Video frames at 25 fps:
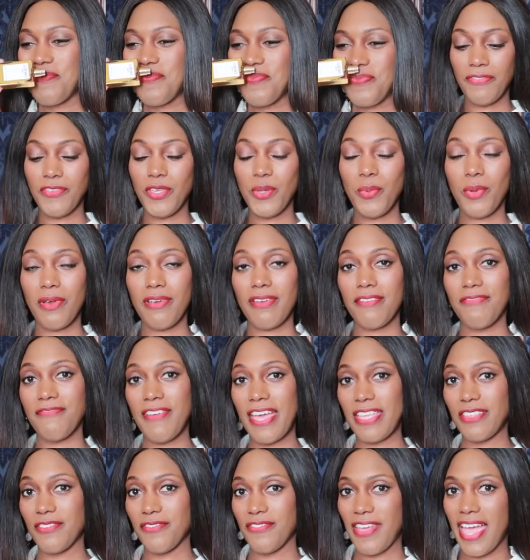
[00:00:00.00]
If you are a
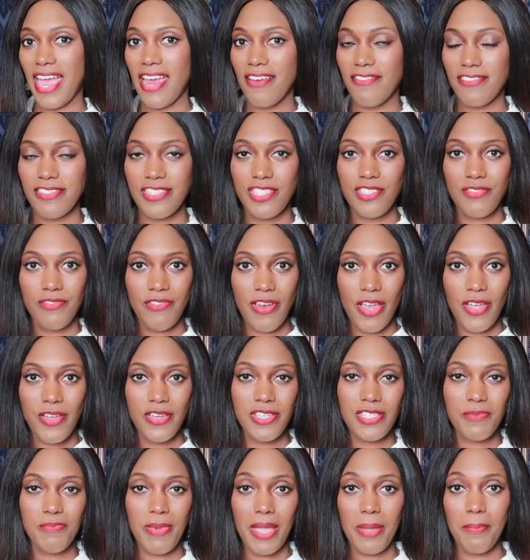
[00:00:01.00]
fan of Harrod's
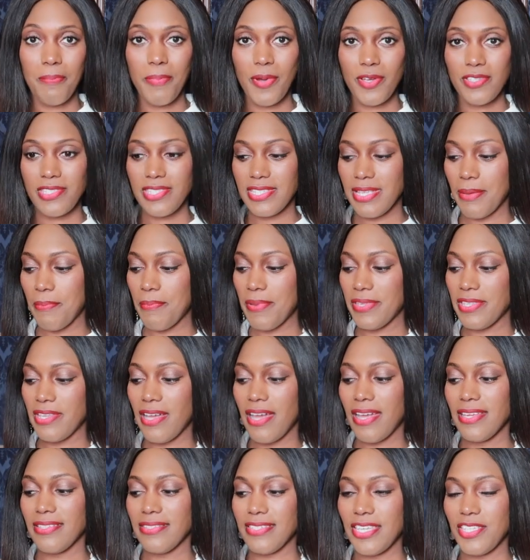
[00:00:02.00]
Rose by Bond Number
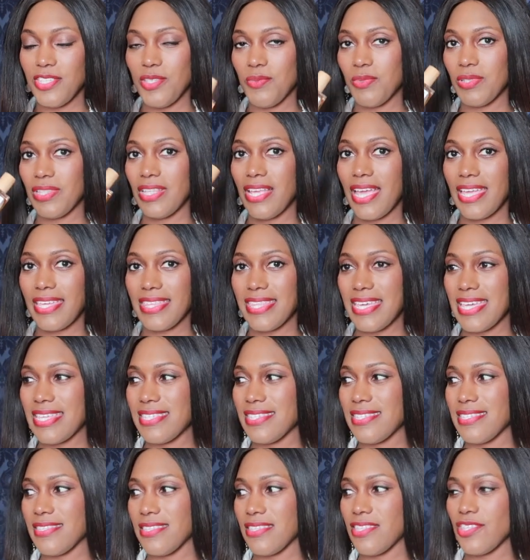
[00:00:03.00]
9, then you would like
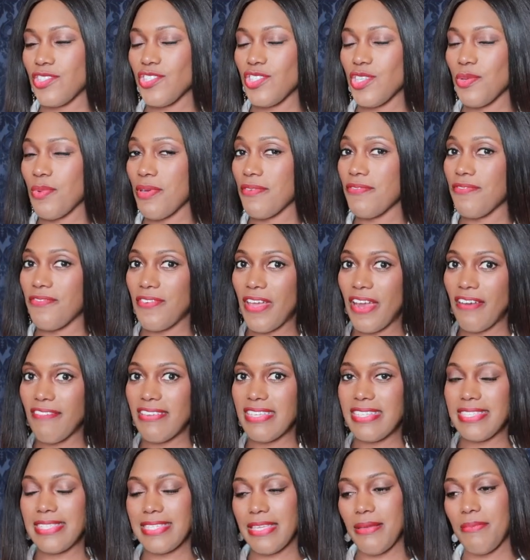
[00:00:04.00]
this. The two are
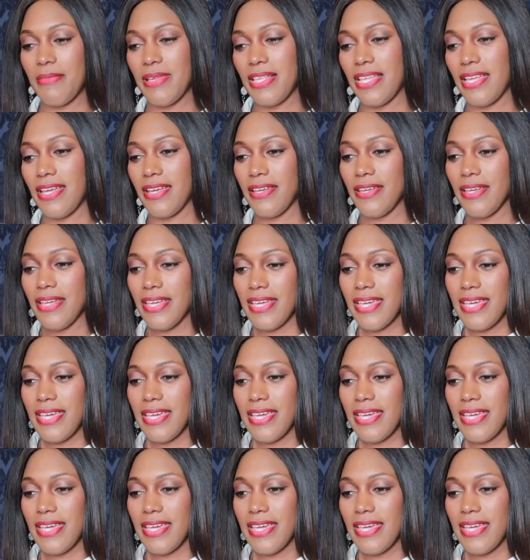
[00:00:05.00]
very similar.